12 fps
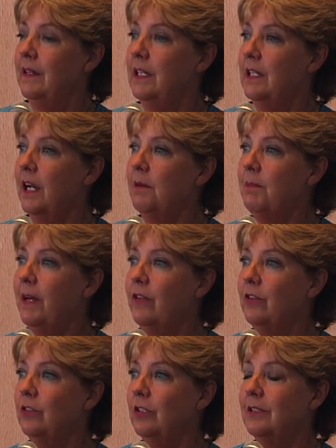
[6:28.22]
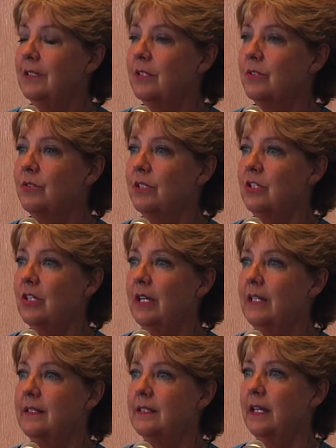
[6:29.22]
The young mother looked at Tricia
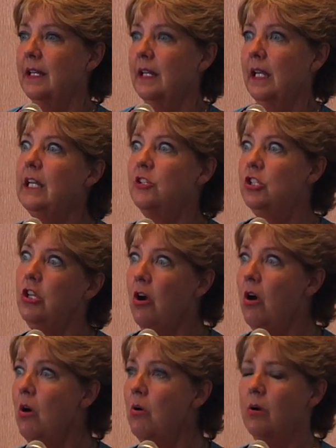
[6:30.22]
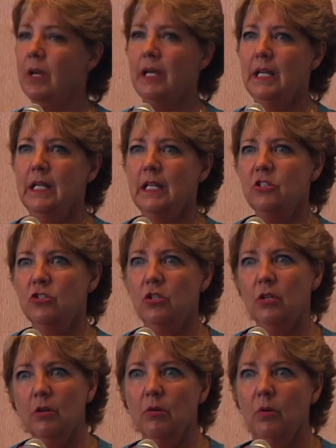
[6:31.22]
and said, it's you. It's
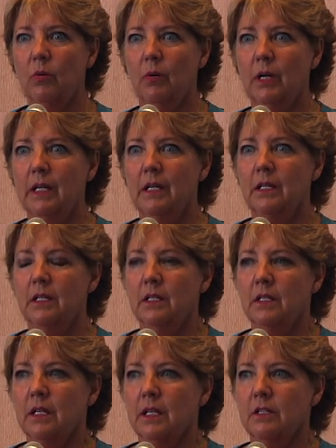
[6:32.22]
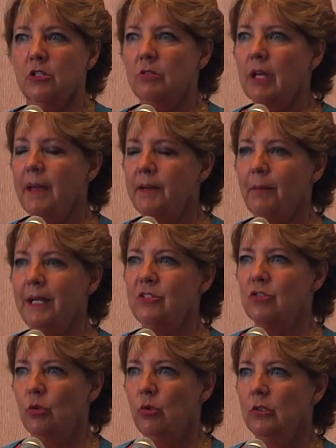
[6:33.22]
you. You came to my
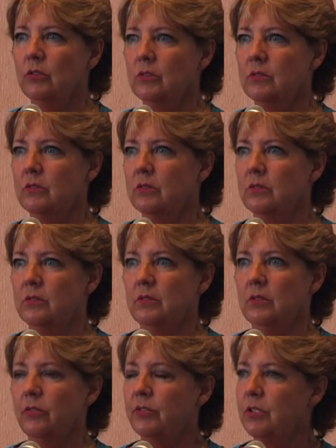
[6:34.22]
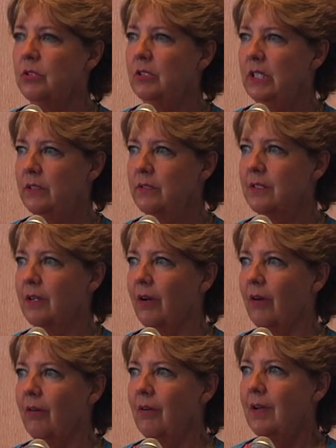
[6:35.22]
school over two years
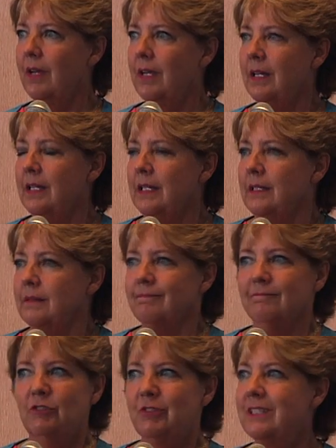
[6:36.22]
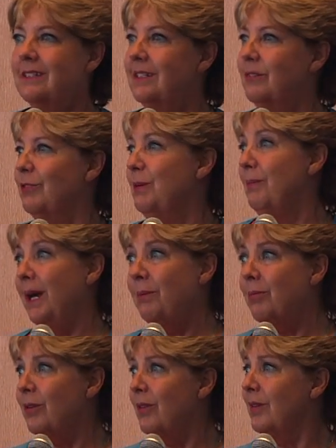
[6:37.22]
ago. And Tricia didn't
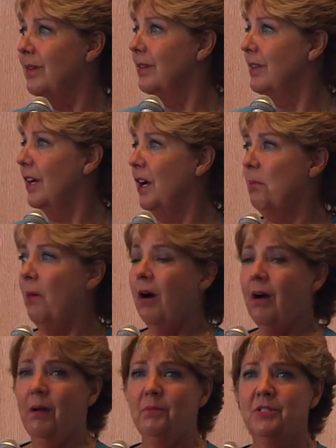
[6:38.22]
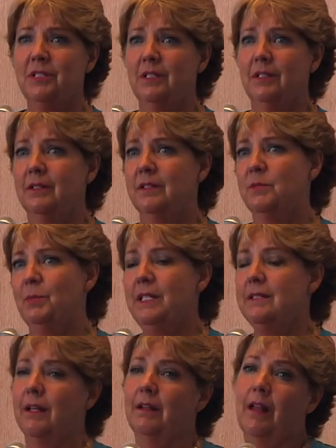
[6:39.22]
remember the young mom. She
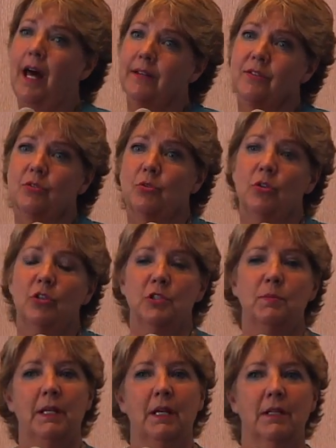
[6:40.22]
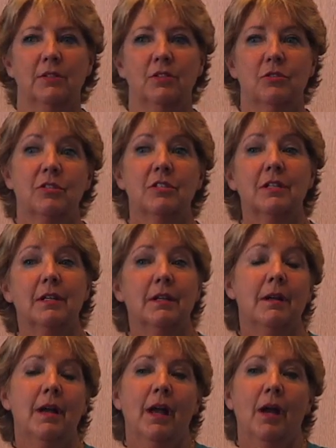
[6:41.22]
speaks at a lot of schools because
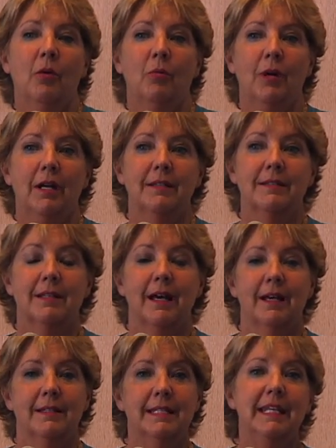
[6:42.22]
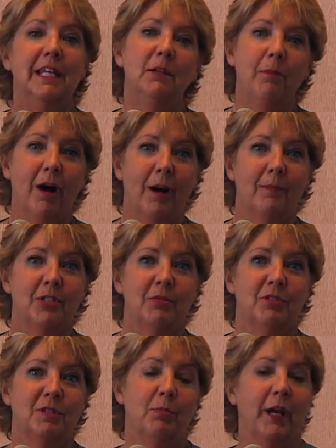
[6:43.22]
Tricia was a teen mom. She
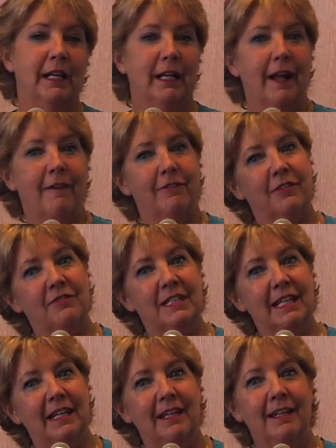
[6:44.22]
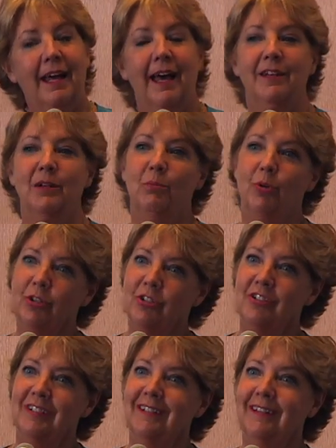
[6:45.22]
was pregnant at fifteen, had an
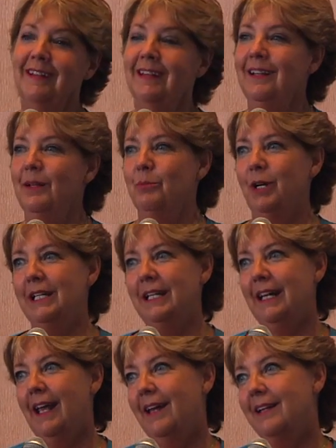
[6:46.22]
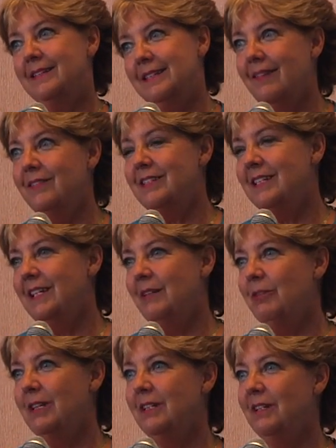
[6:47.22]
abortion, pregnant again at
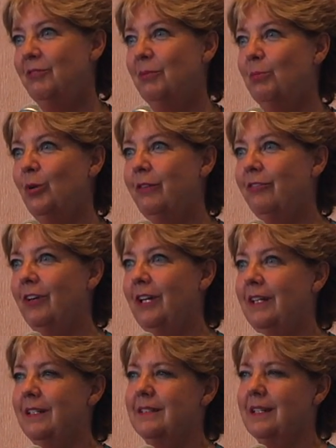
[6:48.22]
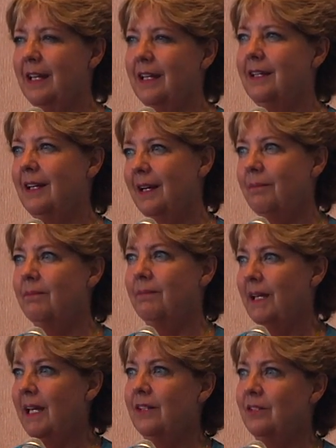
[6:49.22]
seventeen with a different boyfriend, decided I
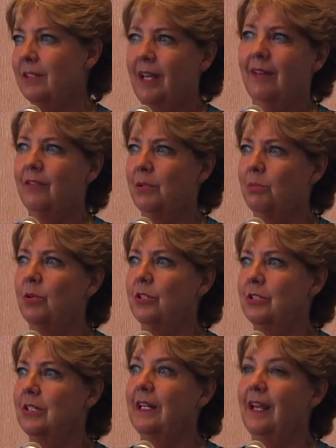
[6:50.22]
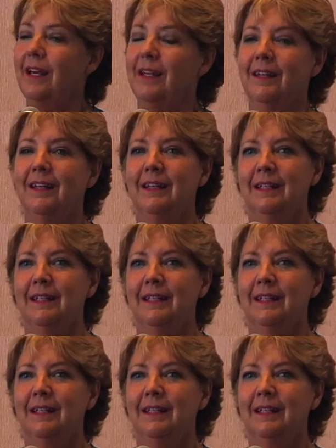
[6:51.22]
can't have an abortion again,